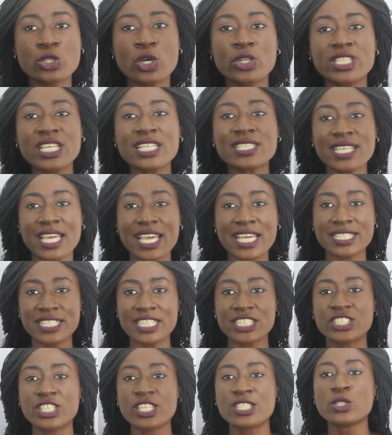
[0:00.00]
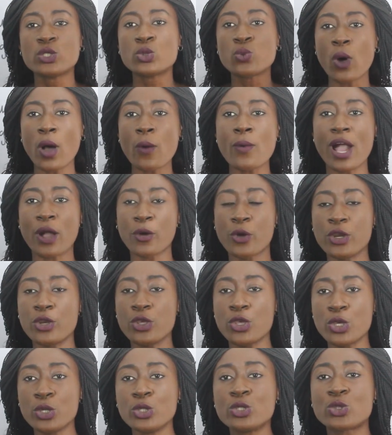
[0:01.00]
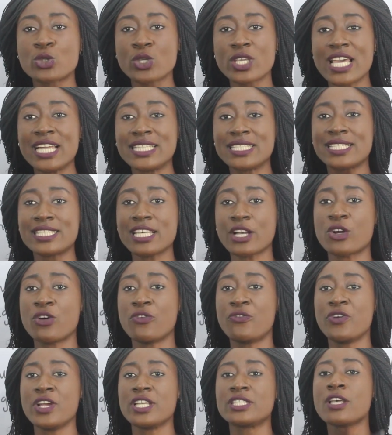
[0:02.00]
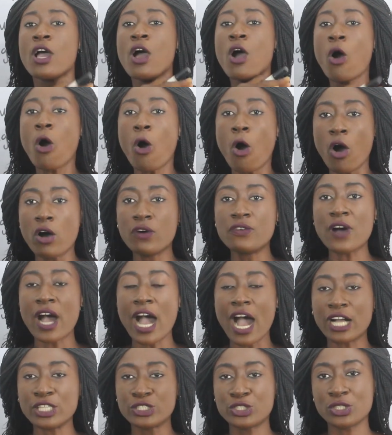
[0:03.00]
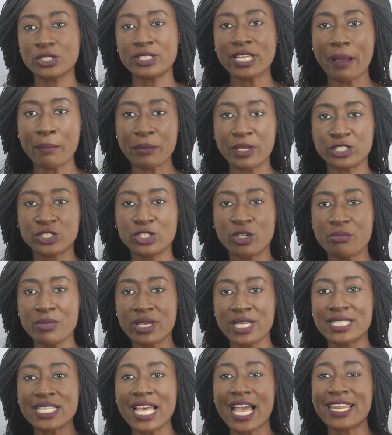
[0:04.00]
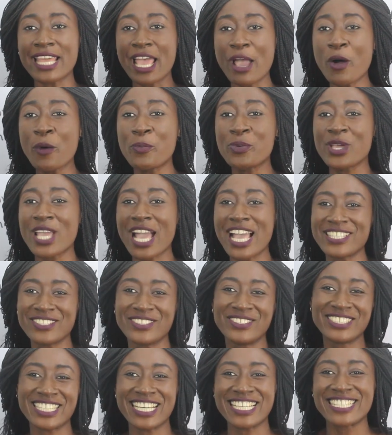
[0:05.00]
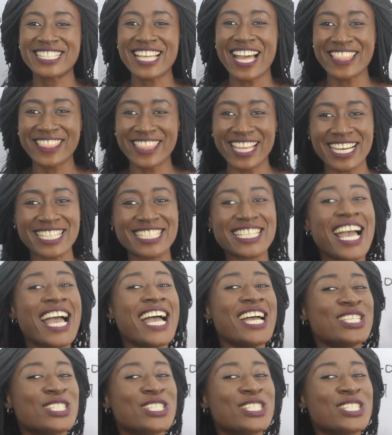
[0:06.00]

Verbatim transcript: So this eight inches is what we are going to use to get the circumference of our shoulder measurements, and I hope you guys understand that.